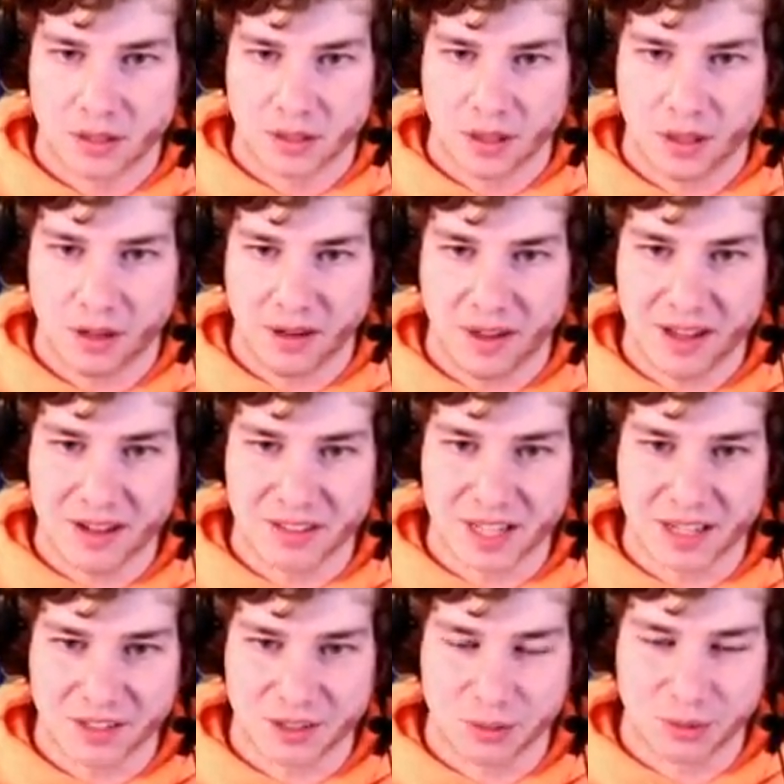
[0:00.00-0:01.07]
Alright, that was
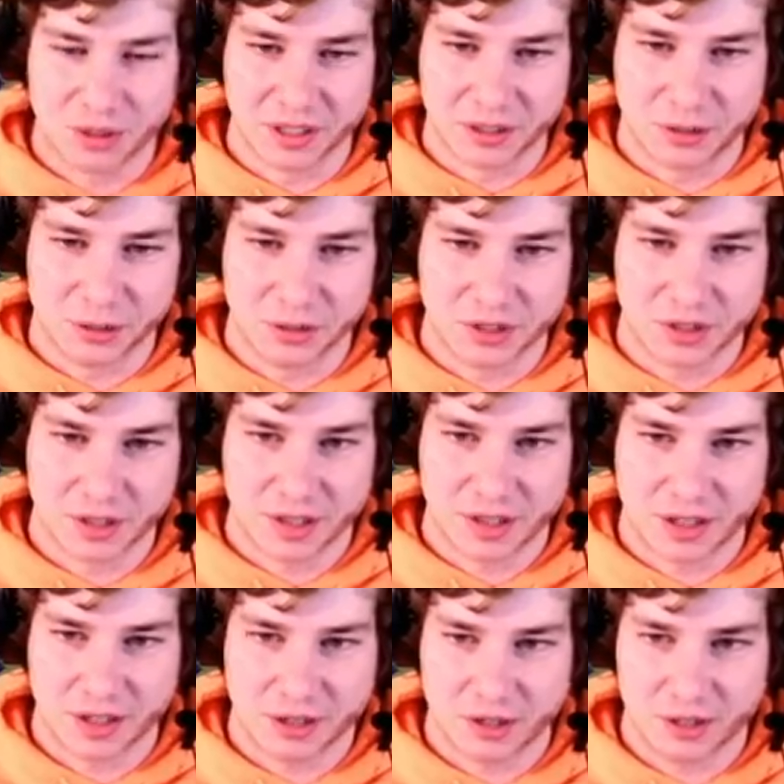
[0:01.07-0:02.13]
actually a really cool star
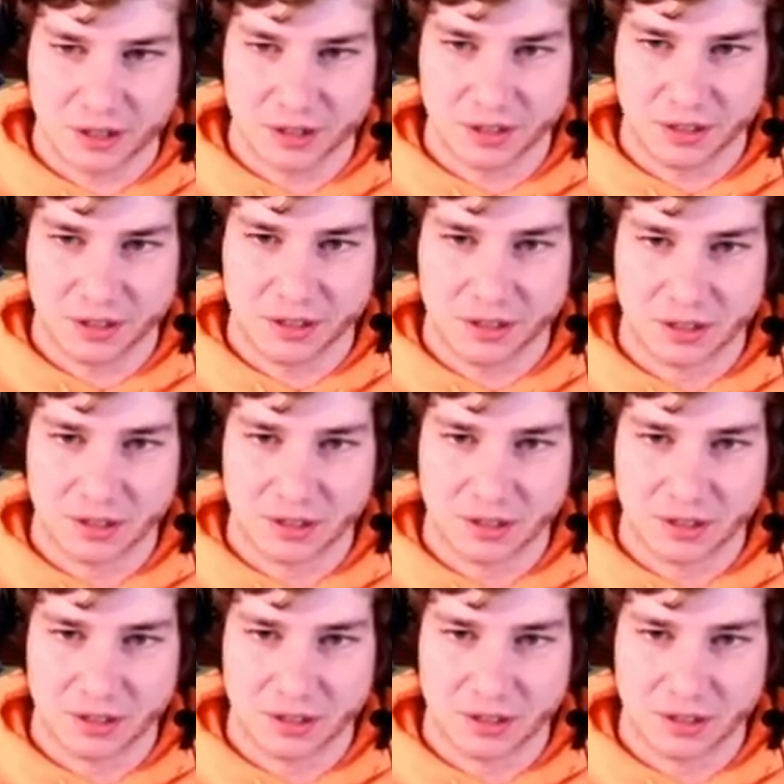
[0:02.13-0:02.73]
there also.